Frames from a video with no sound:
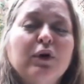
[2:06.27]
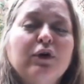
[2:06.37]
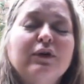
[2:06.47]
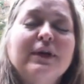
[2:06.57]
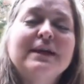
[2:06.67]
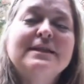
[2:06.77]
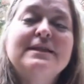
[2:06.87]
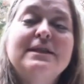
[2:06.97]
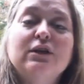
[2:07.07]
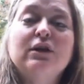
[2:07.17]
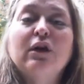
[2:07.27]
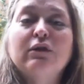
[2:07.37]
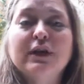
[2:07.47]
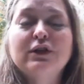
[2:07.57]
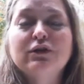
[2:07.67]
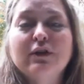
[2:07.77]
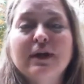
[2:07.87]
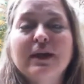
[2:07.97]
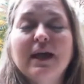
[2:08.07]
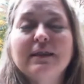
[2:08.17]
Mercury is still
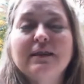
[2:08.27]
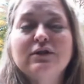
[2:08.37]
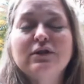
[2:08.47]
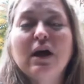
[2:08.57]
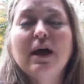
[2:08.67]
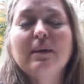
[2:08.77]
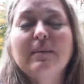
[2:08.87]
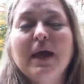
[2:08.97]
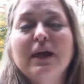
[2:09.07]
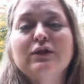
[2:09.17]
retrograde at this time,